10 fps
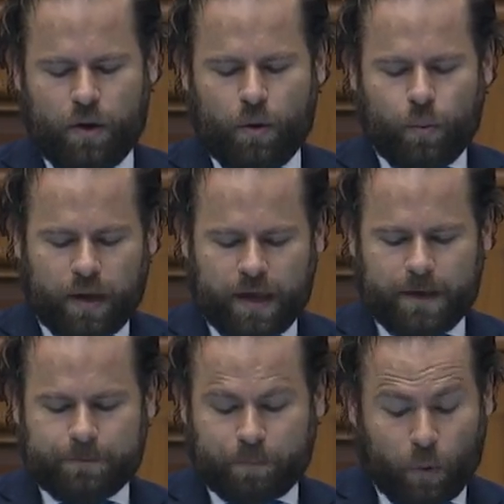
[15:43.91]

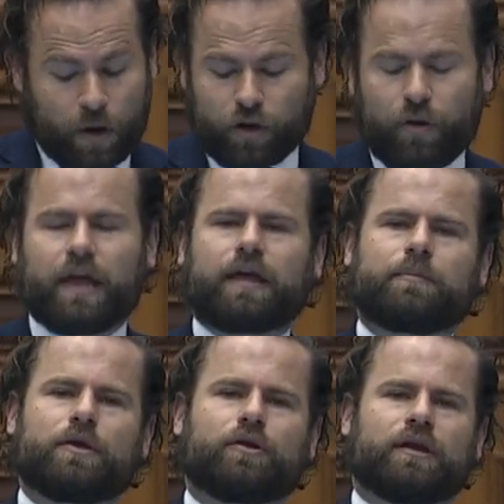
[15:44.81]
What a great
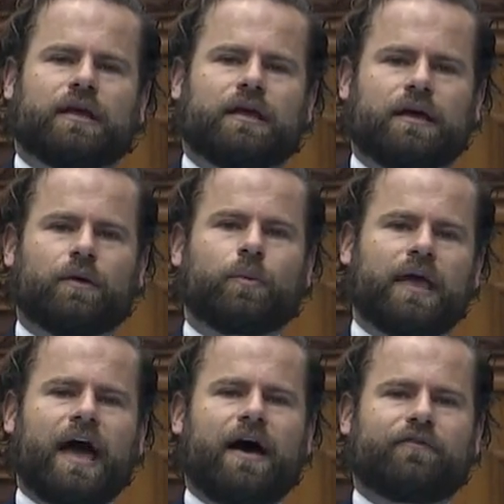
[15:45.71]
community
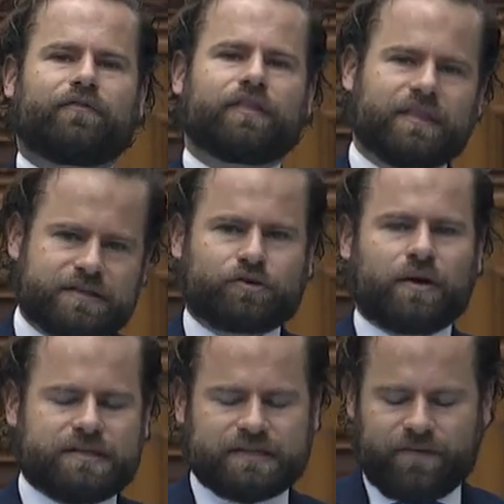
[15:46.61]
we have, these
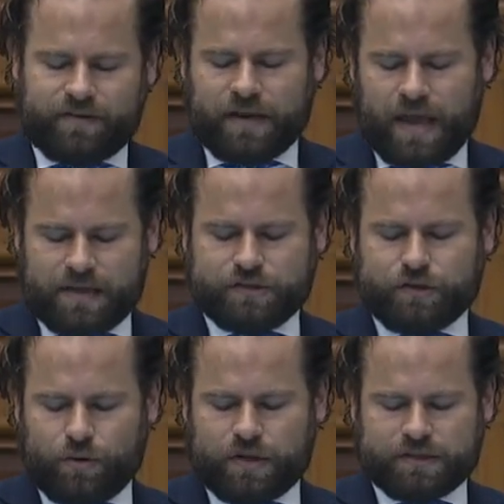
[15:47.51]
grade 7, 8
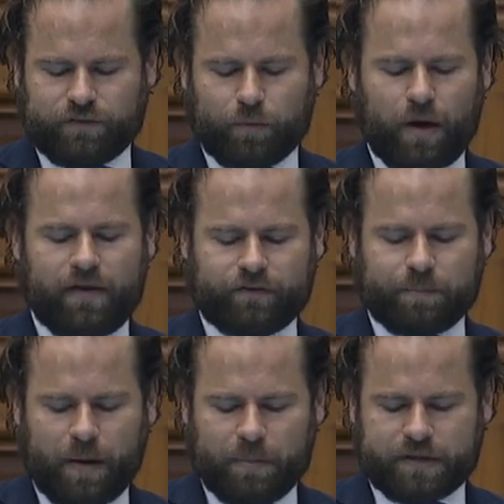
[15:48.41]
students from
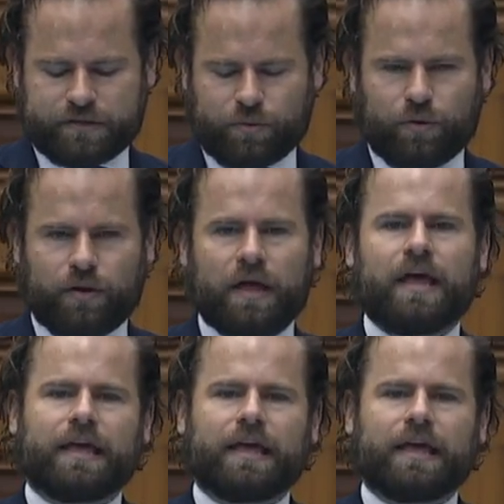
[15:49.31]
Grafton Public School,